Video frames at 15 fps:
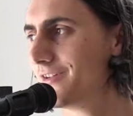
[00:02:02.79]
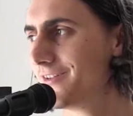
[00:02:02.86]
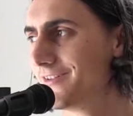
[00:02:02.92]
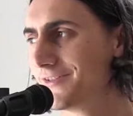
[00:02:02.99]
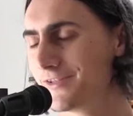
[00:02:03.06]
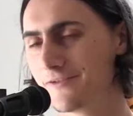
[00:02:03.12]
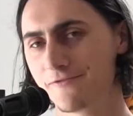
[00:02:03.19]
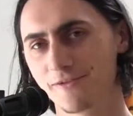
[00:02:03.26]
can
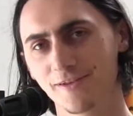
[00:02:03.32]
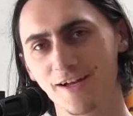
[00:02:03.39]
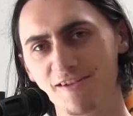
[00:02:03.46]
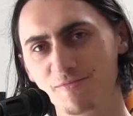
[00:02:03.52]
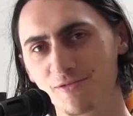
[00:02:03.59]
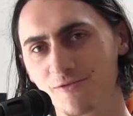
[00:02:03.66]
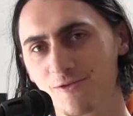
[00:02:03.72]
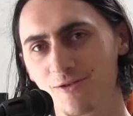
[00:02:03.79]
use it for live
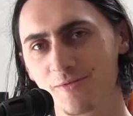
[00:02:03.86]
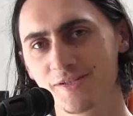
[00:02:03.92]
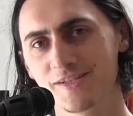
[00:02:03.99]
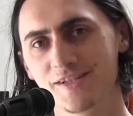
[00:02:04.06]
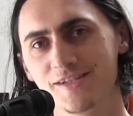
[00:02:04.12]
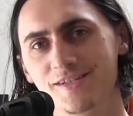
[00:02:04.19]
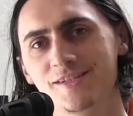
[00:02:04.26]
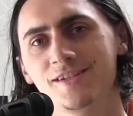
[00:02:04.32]

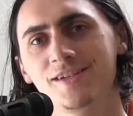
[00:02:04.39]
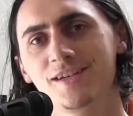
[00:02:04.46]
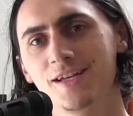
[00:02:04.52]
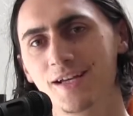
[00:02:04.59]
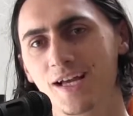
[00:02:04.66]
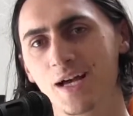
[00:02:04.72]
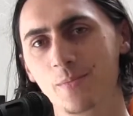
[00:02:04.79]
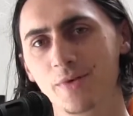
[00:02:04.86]
performances,
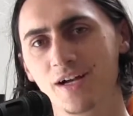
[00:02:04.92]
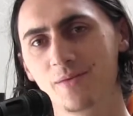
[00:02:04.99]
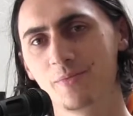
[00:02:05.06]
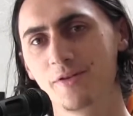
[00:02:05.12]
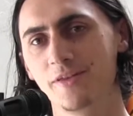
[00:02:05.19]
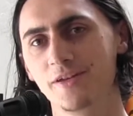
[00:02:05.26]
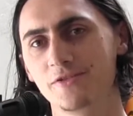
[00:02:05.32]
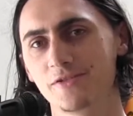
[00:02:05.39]
coming up
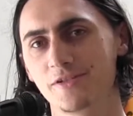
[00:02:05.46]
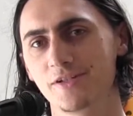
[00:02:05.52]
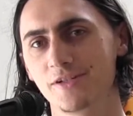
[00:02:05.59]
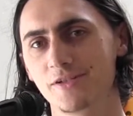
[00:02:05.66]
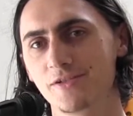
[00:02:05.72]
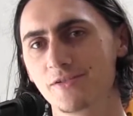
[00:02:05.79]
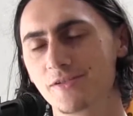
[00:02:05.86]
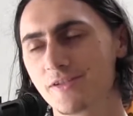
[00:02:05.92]
with interesting
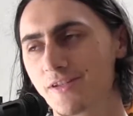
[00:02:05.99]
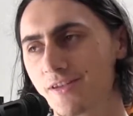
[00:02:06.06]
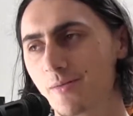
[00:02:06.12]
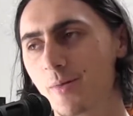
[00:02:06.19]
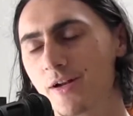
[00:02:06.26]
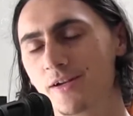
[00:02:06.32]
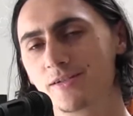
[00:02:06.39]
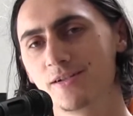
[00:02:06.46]
tunes in the
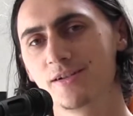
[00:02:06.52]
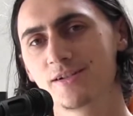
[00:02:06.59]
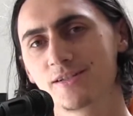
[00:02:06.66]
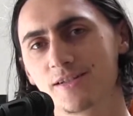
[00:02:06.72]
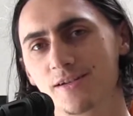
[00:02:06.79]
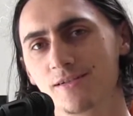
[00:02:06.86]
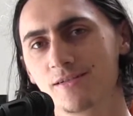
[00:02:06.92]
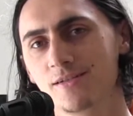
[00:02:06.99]
pentatonic
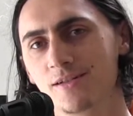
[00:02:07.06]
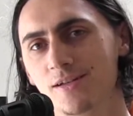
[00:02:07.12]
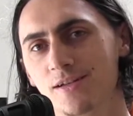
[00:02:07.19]
scale,